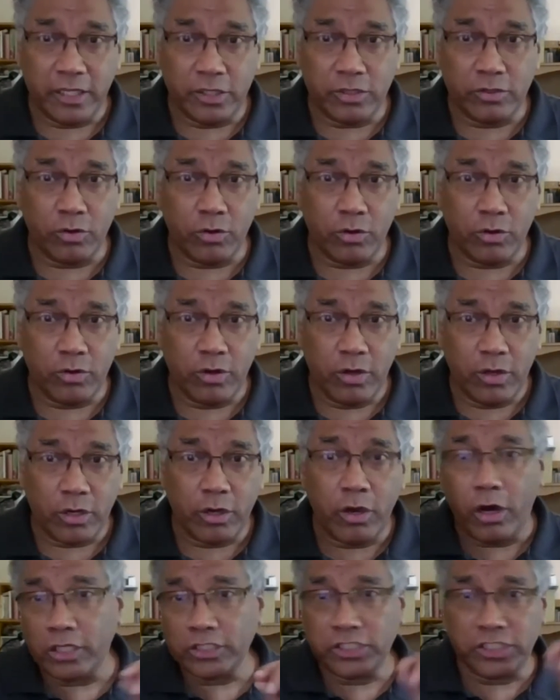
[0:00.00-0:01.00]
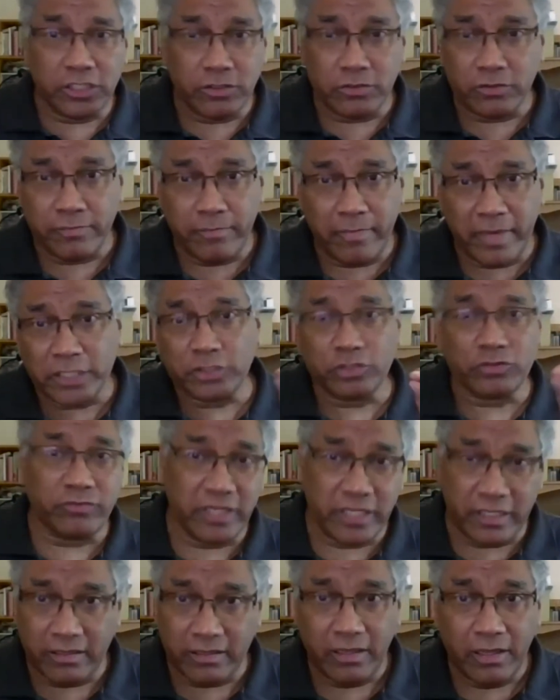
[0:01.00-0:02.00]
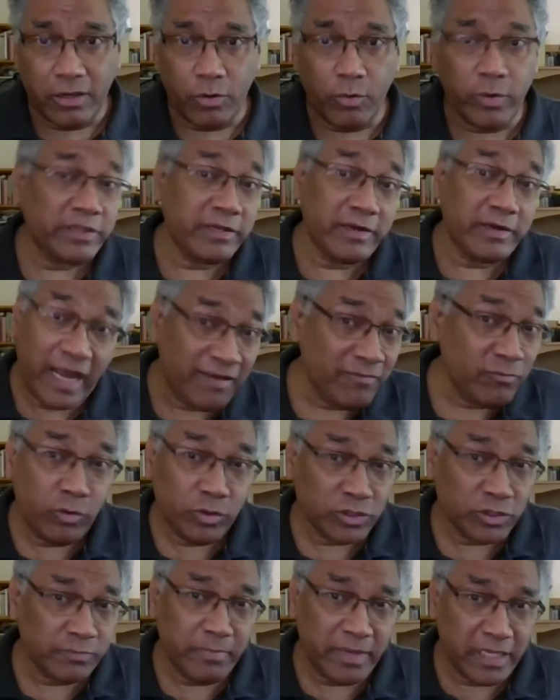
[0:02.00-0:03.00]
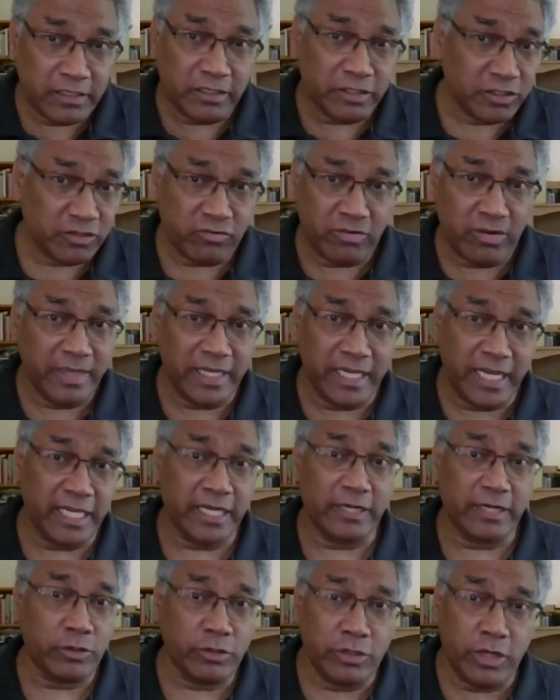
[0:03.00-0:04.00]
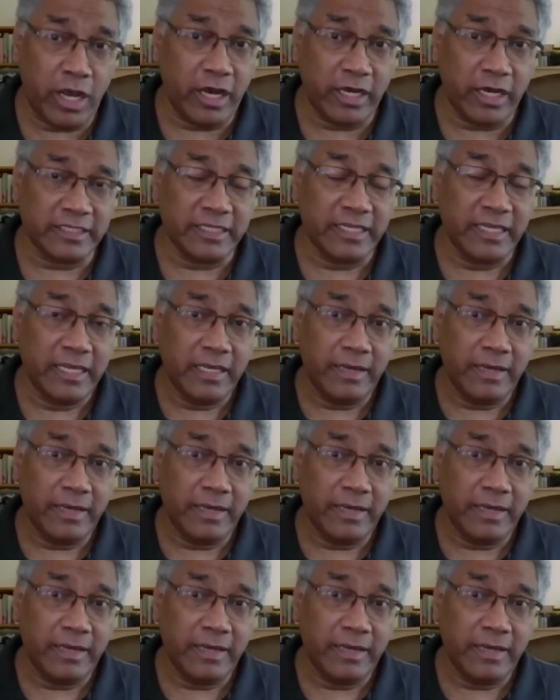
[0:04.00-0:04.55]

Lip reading: gauging or measuring whether I was being discriminated or not.